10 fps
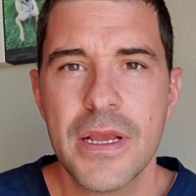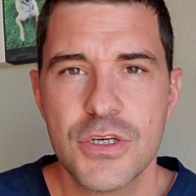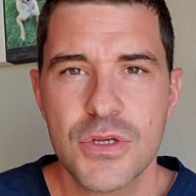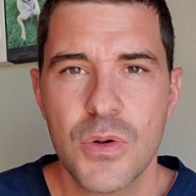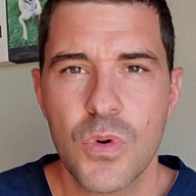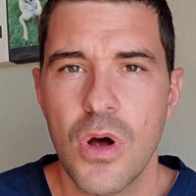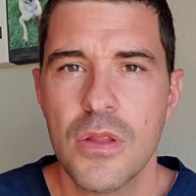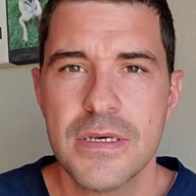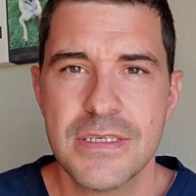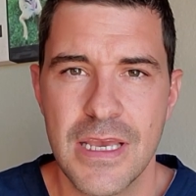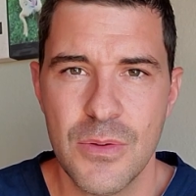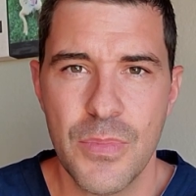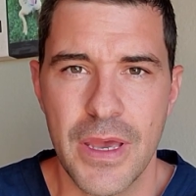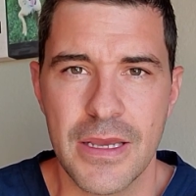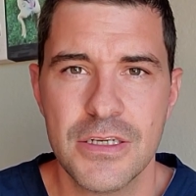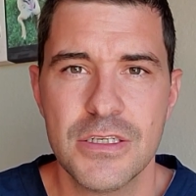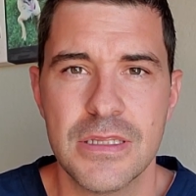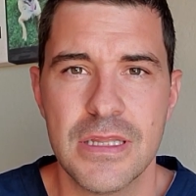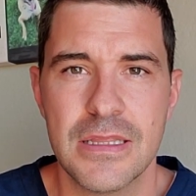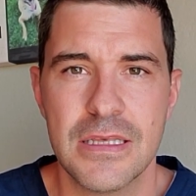sure that we're all on the same page
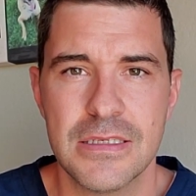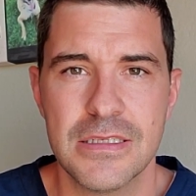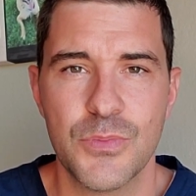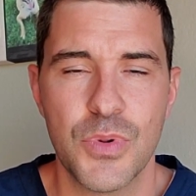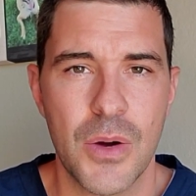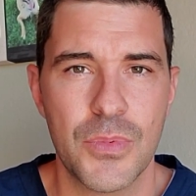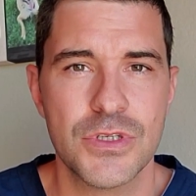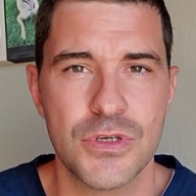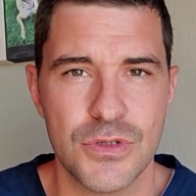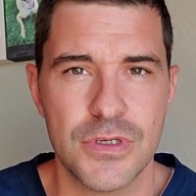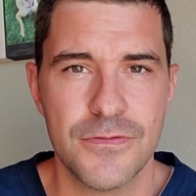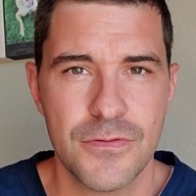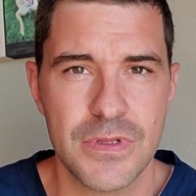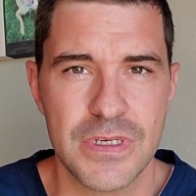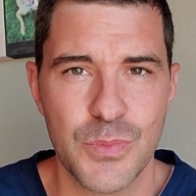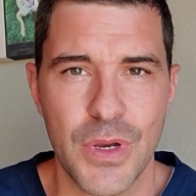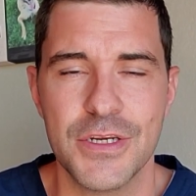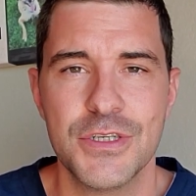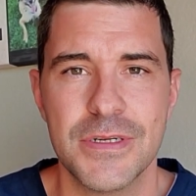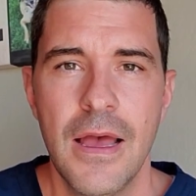and that this is the proper surgery for this
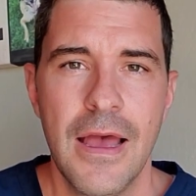patient.